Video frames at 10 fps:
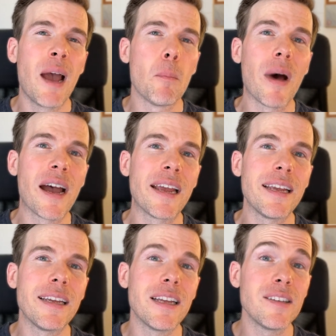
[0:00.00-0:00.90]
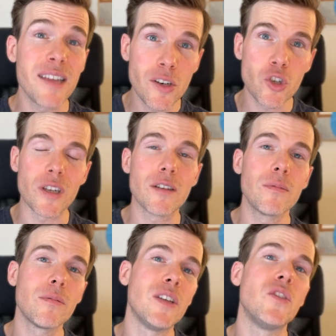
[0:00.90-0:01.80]
My
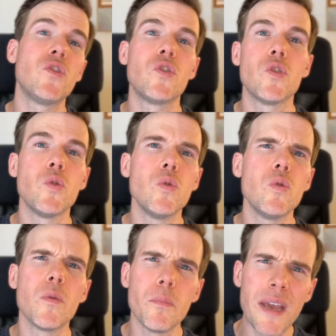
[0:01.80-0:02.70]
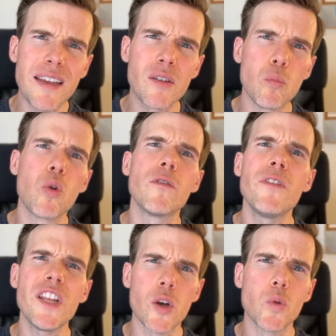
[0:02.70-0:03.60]
intention is to make more
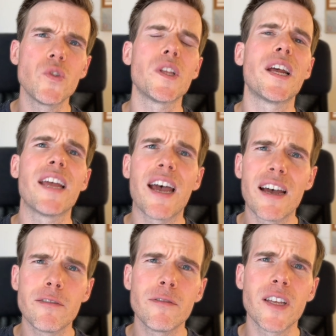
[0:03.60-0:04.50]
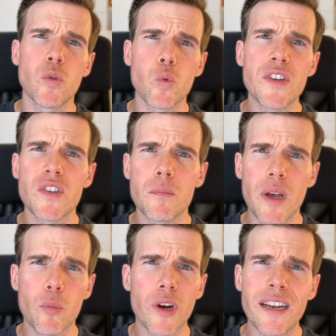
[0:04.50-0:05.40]
videos than I have in recent
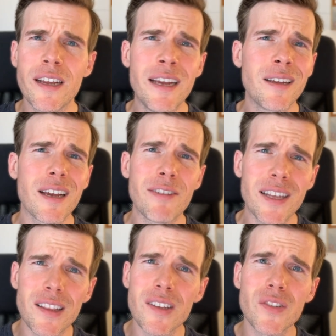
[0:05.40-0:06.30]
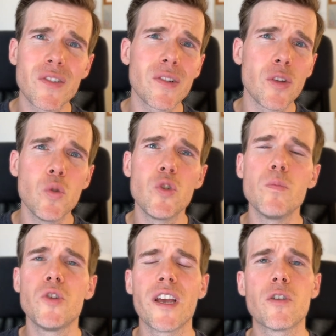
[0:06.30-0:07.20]
memory. I've had this
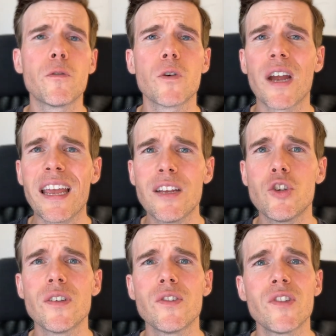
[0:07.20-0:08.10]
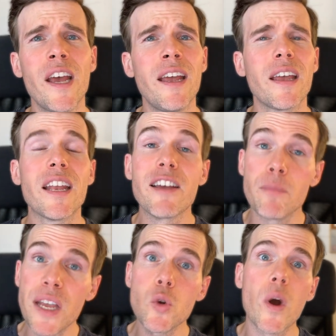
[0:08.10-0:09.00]
YouTube channel for ages. And I've
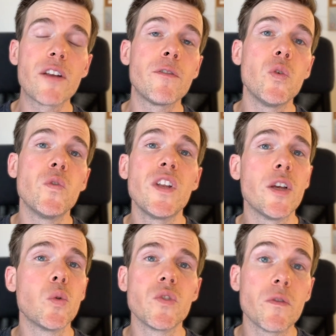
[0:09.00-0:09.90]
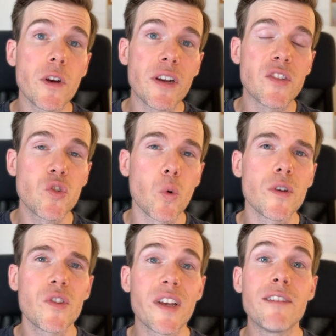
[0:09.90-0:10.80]
made quite a few videos of various
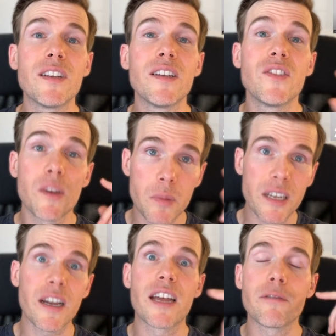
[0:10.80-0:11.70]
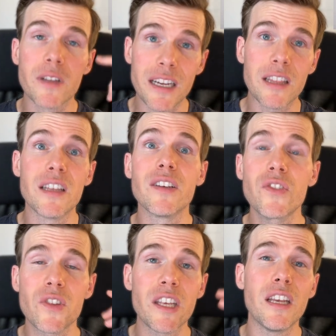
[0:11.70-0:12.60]
sorts. I even did something kind of like
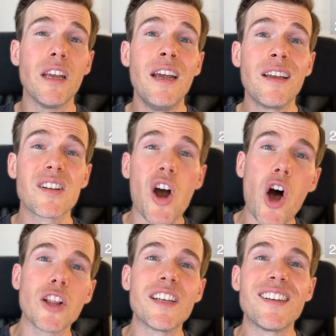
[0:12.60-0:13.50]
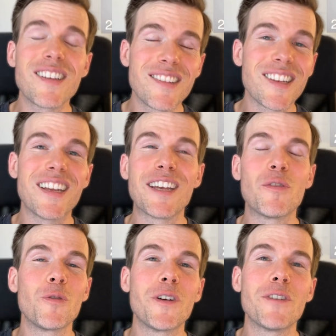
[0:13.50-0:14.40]
this, the Colin sitting in
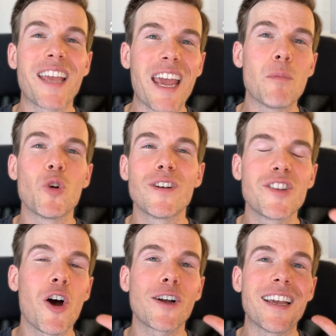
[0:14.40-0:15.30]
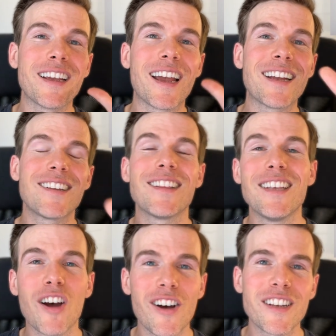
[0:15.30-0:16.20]
front of a camera talking at
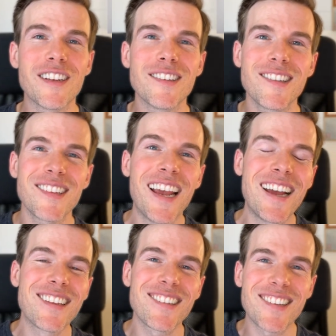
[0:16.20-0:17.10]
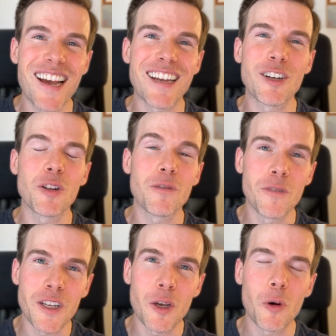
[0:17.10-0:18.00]
the audience style
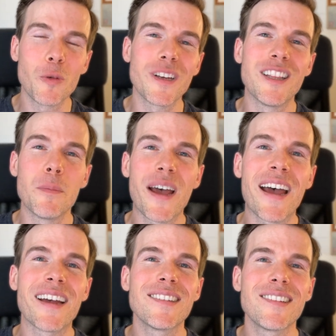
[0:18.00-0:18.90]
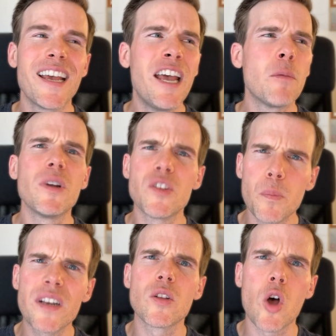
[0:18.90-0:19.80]
video in the past, but it's
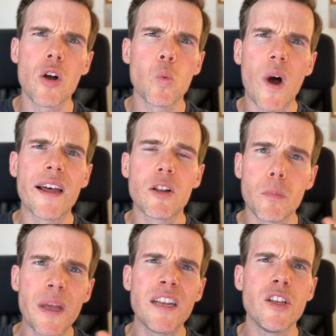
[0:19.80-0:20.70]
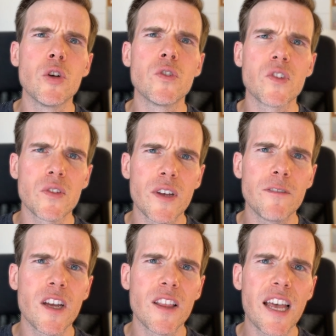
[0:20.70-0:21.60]
been a long while, many years since
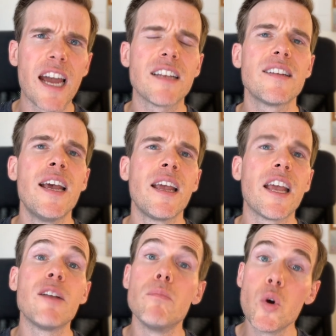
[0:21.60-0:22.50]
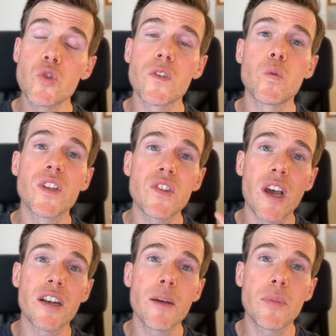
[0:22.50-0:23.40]
I've done that. And most of what's
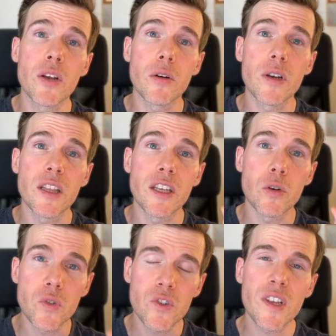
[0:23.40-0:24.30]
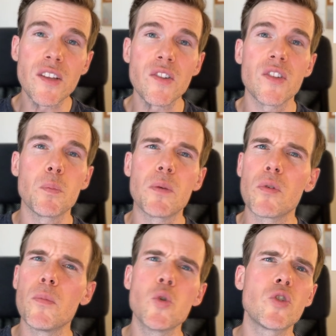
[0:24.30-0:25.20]
gone up here in the years since has been
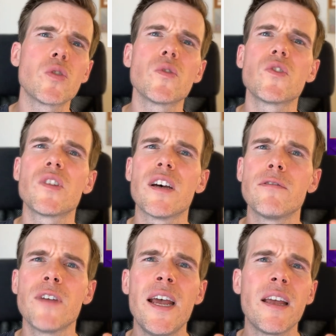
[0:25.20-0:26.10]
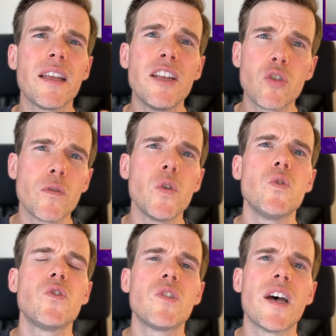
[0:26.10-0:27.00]
promotional stuff, interview
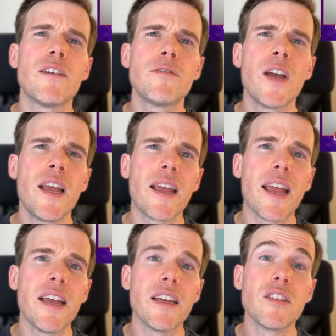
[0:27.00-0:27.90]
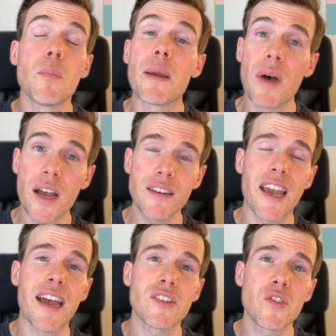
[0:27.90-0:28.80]
stuff, and my
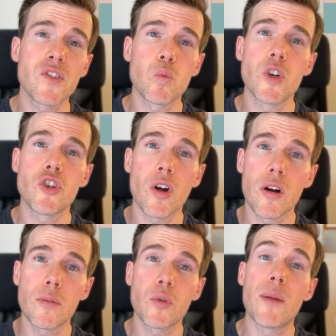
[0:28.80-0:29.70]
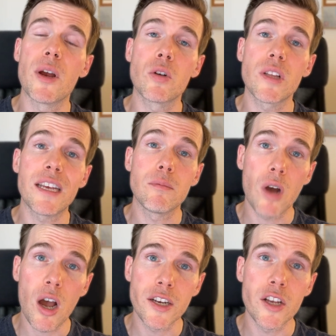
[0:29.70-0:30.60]
podcasts, which are primarily
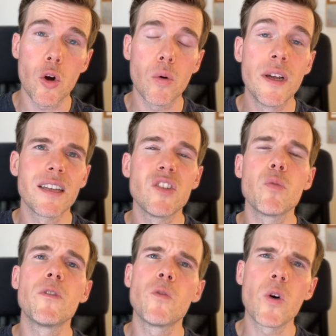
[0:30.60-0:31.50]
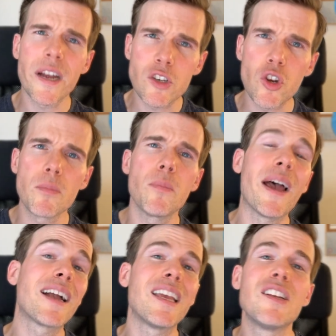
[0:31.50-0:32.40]
audio. And so before I jump
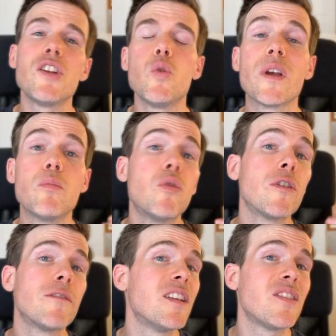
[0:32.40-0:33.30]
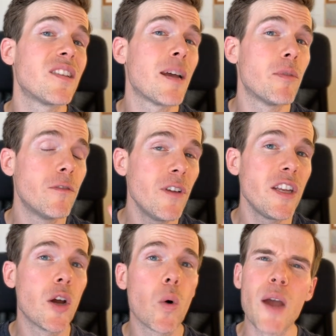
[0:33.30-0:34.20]
back into doing more of this type of
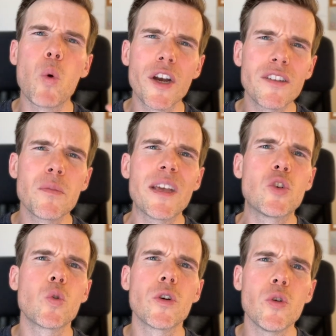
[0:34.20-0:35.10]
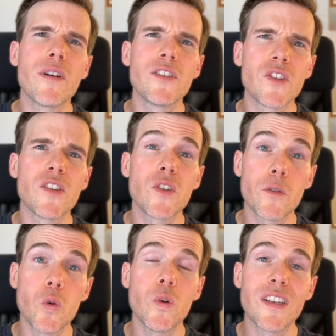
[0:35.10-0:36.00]
video, I wanted to make sure you have a sense
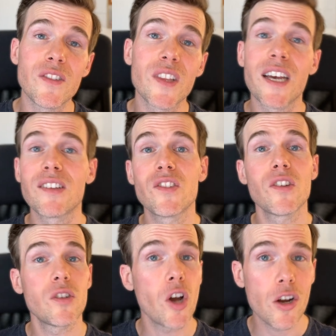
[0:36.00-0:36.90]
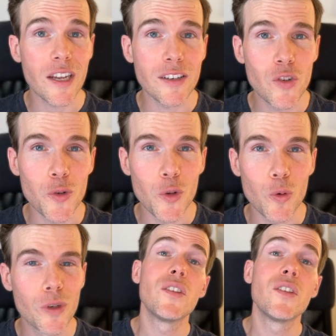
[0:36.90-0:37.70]
of who it is that's talking to you.